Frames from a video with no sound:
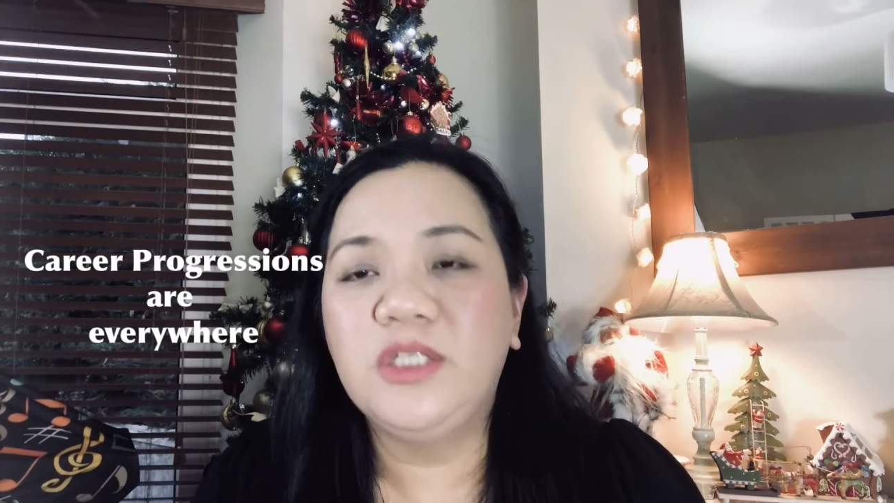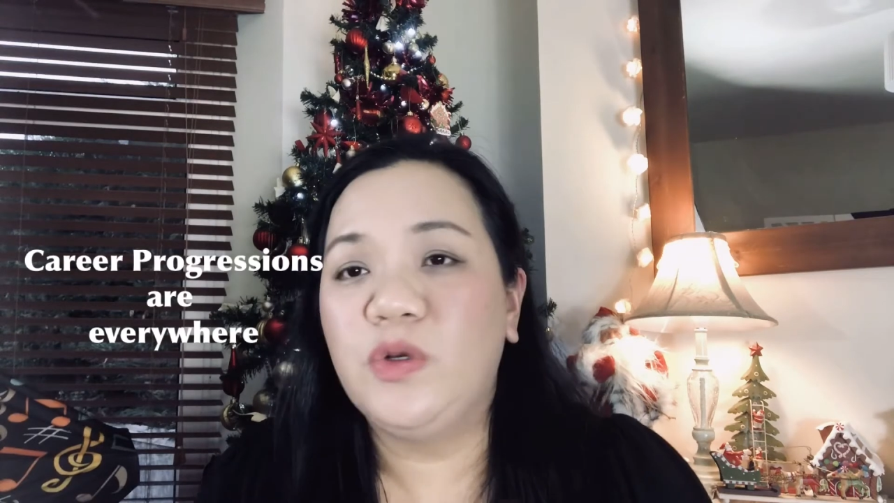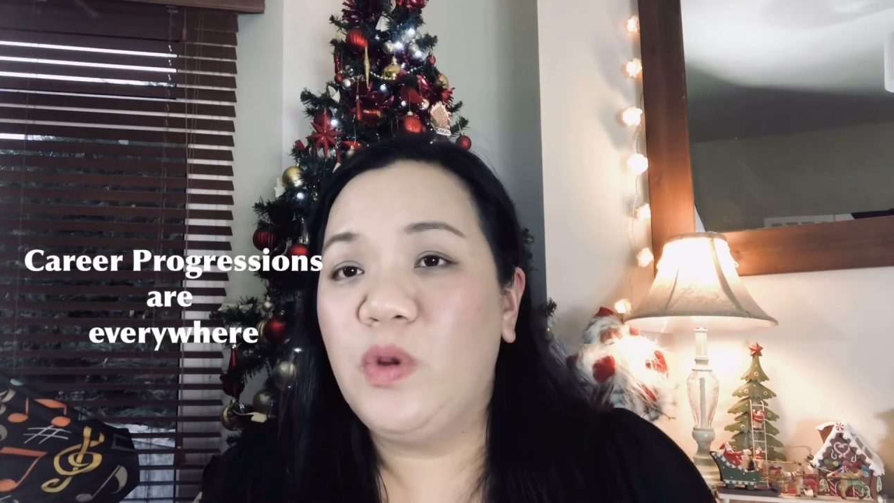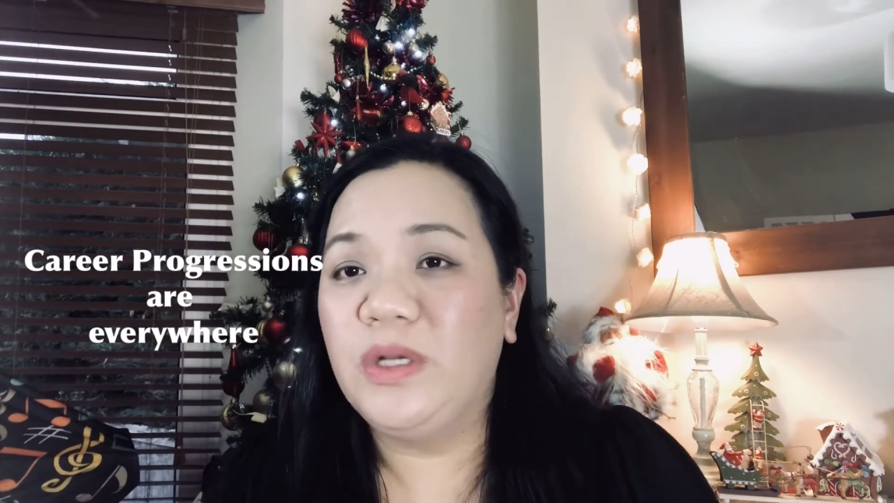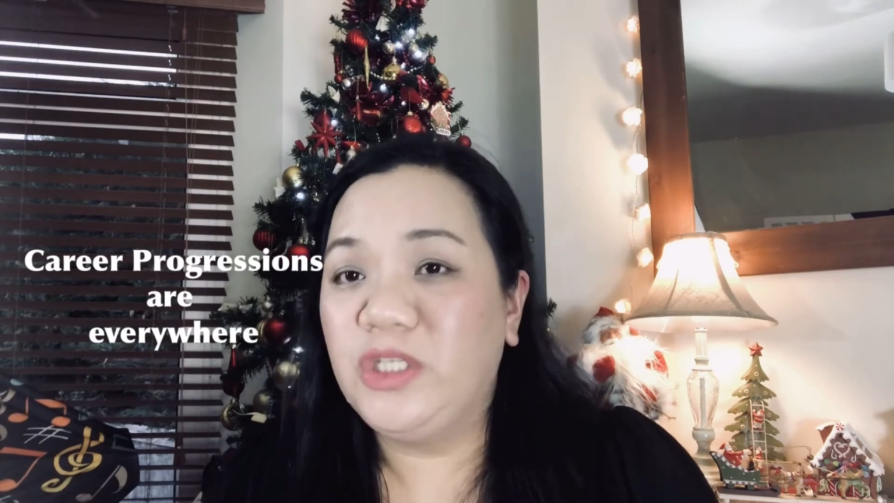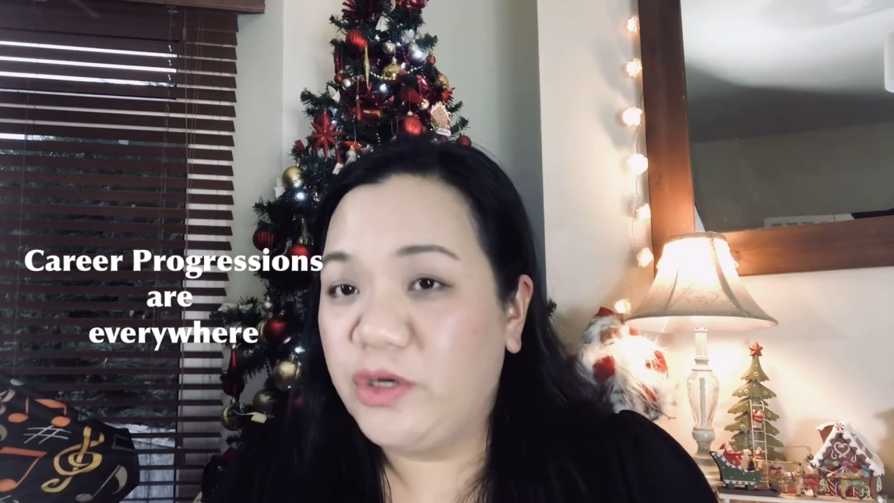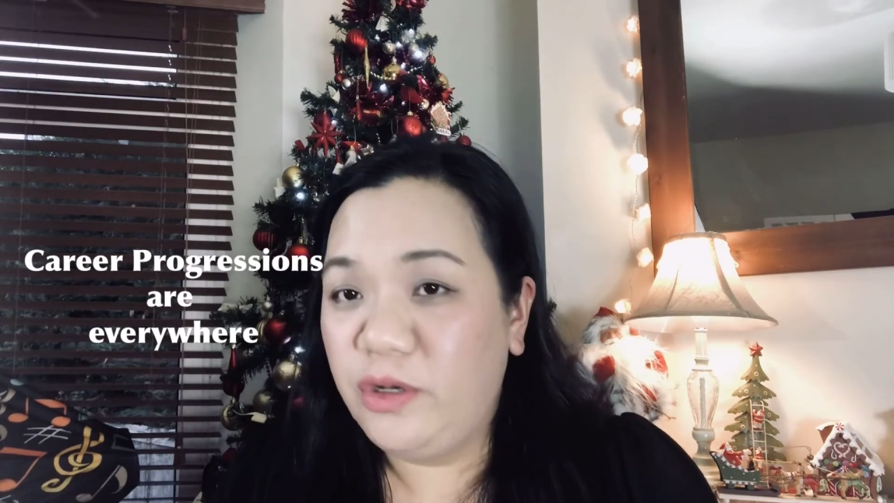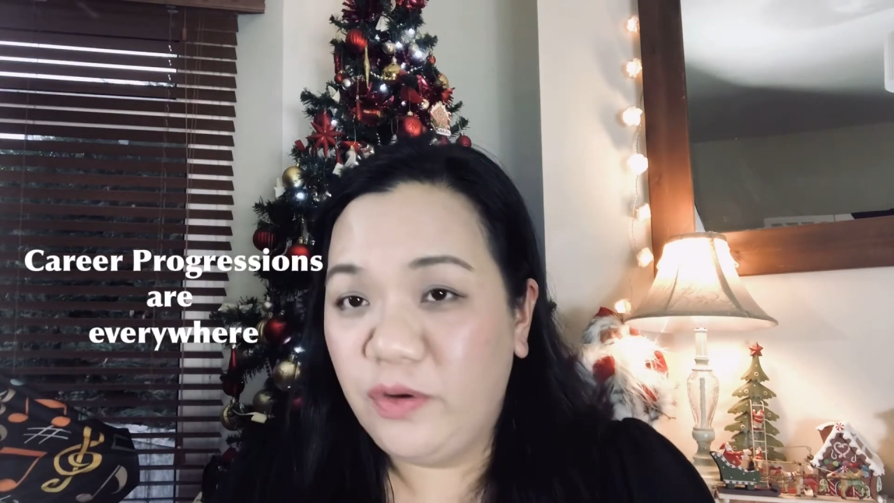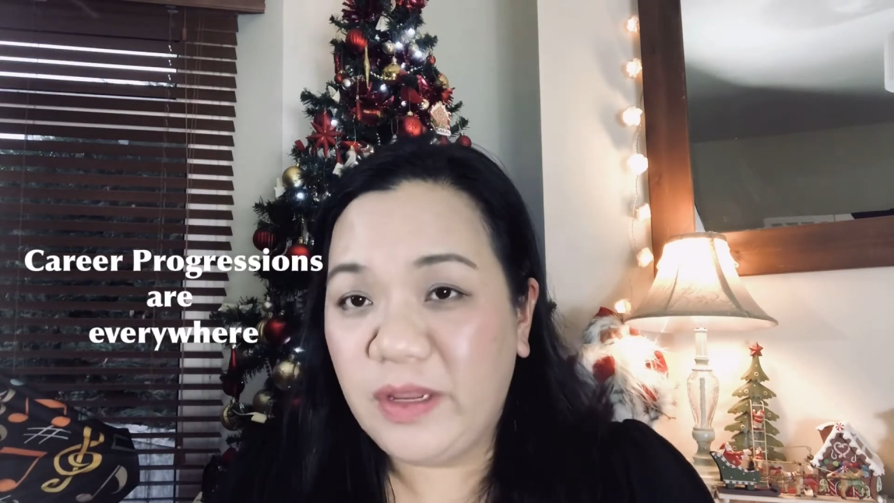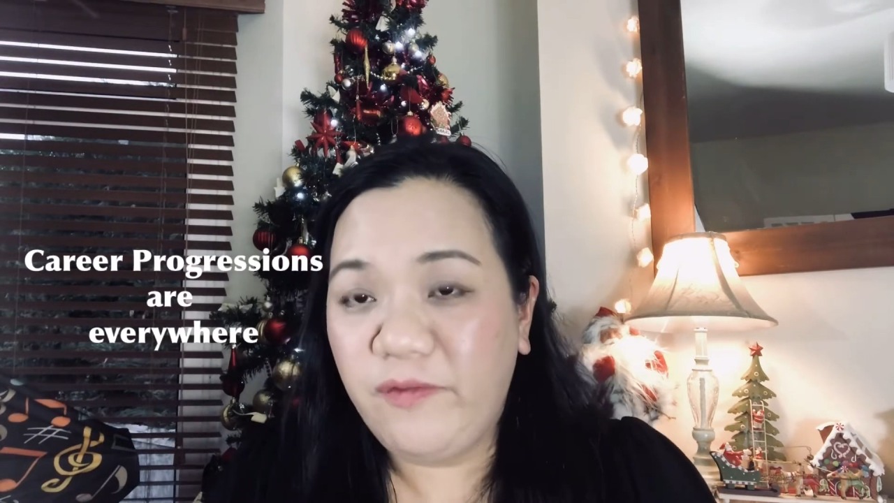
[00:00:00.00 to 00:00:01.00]
so long as you're
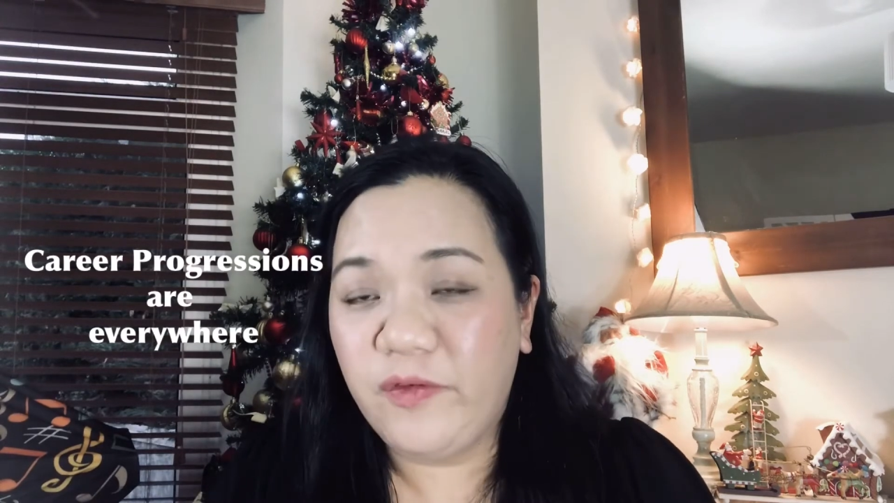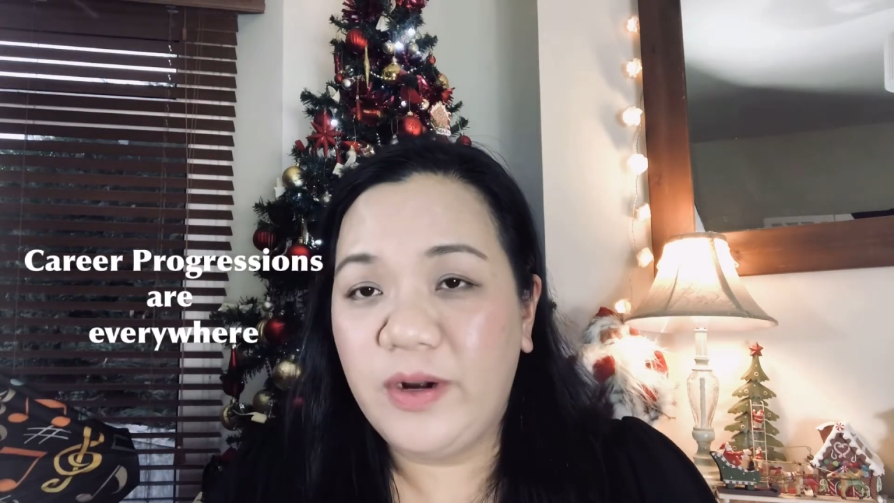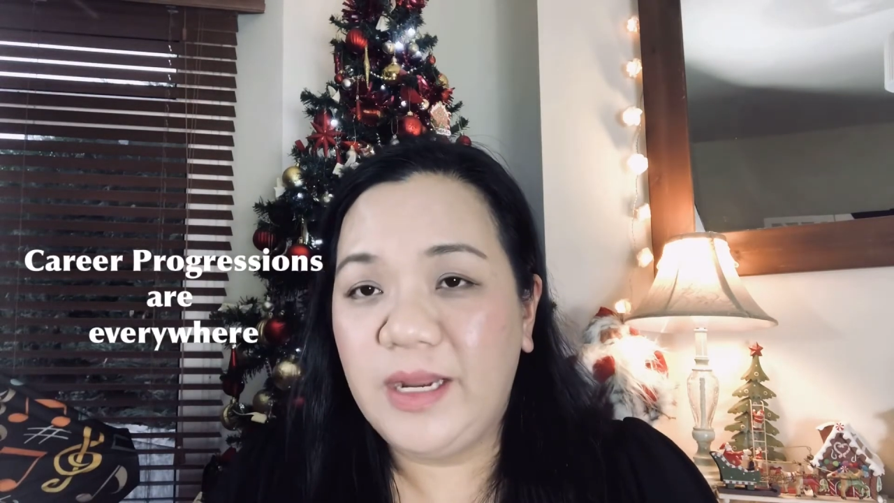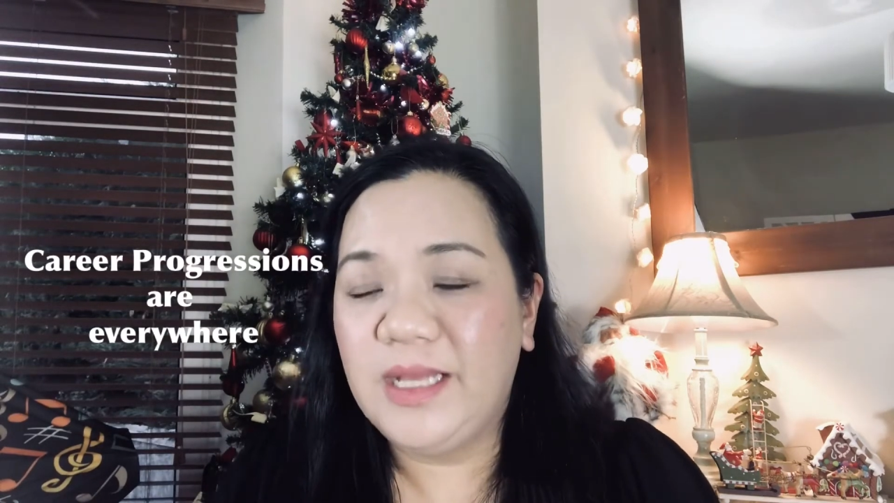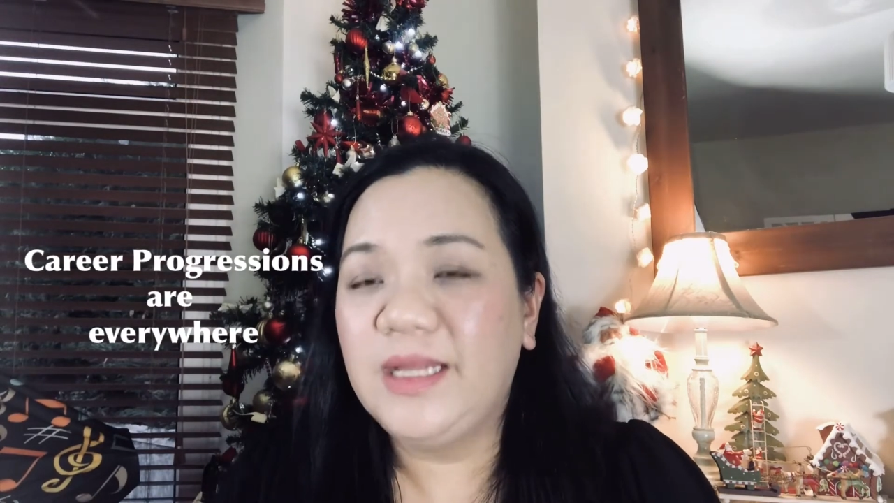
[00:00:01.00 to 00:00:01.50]
looking for it